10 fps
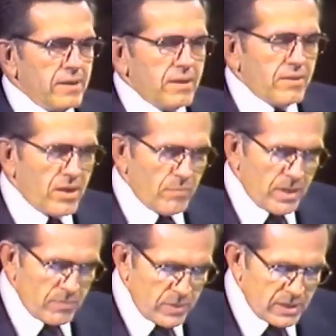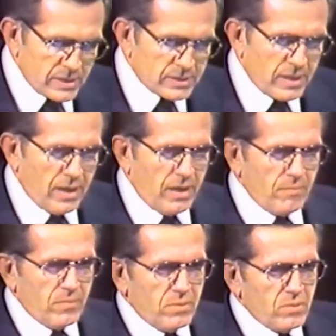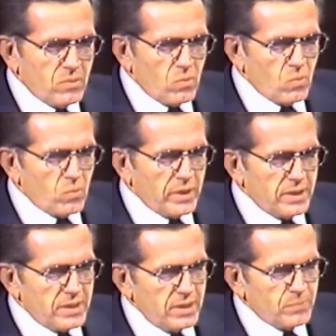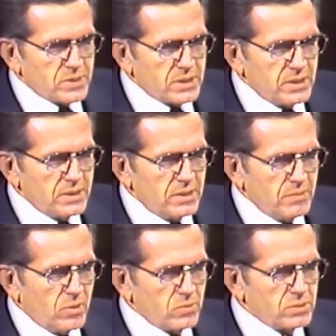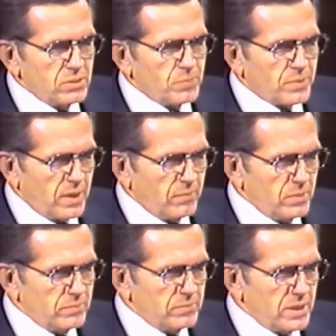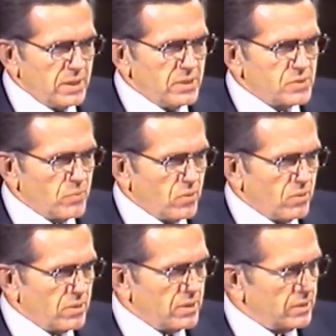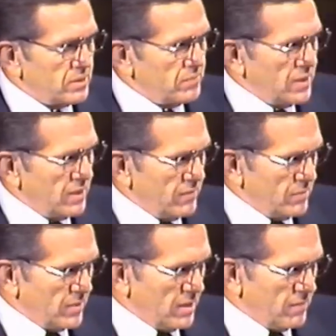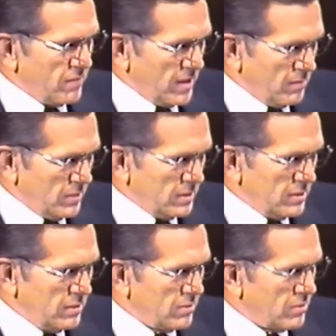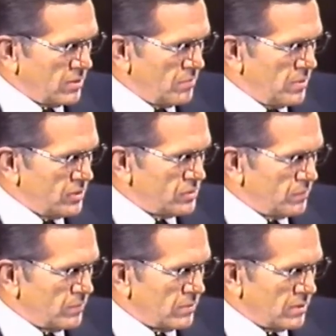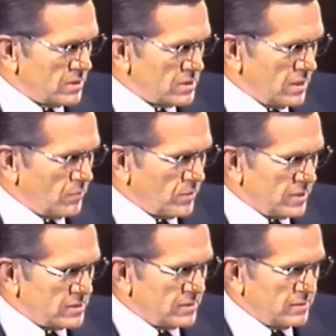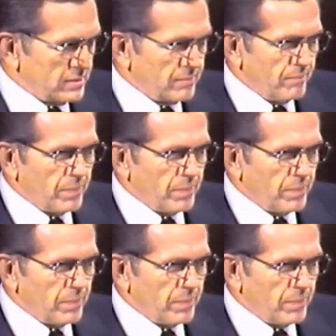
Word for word: There may be a time when a deep seated emotional problem needs more than can be given by the family or the bishop or the stake president.